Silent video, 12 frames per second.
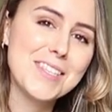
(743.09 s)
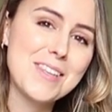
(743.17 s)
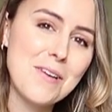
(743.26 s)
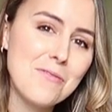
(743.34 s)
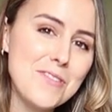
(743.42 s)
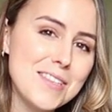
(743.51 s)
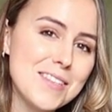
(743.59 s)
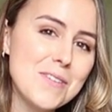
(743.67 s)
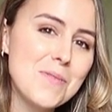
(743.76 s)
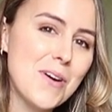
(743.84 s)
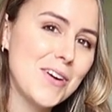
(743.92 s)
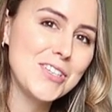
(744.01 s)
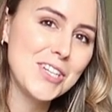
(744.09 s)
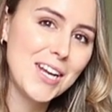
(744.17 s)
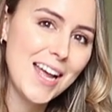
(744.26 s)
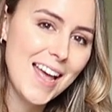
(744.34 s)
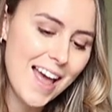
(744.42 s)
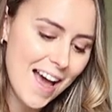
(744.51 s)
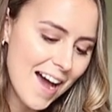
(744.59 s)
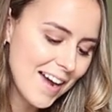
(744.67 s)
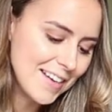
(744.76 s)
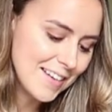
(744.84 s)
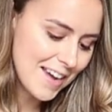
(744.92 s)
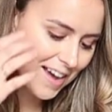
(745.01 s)
So if you still watch,
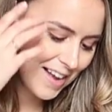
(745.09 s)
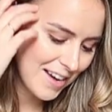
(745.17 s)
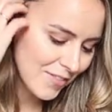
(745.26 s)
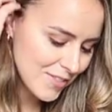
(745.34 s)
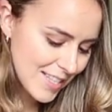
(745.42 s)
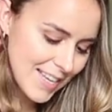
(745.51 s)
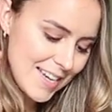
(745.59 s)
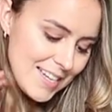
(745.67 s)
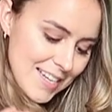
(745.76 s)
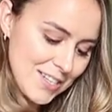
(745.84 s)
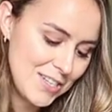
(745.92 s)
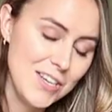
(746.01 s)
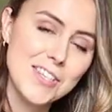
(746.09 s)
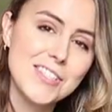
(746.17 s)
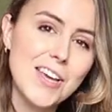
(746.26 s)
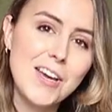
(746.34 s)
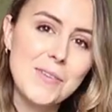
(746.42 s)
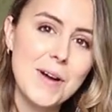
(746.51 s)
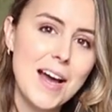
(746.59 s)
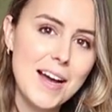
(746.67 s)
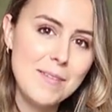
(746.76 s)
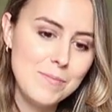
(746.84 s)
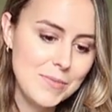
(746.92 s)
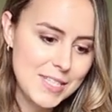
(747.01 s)
I'd love to send it to you, so
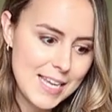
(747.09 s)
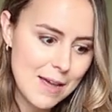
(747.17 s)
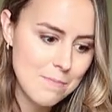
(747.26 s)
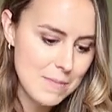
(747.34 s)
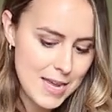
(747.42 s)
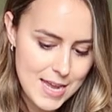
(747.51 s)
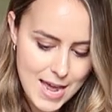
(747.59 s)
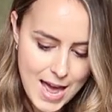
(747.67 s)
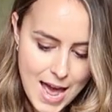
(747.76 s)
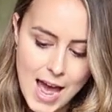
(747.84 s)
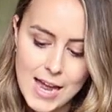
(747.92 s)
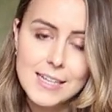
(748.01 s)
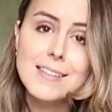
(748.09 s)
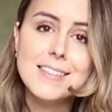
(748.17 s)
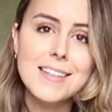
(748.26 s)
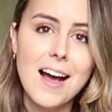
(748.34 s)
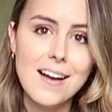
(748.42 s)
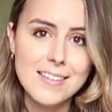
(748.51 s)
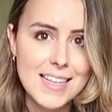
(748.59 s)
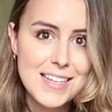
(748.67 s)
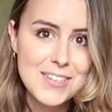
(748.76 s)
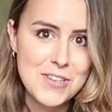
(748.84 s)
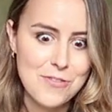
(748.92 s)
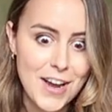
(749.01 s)
DM me and I'll send
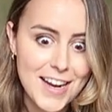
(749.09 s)
it to you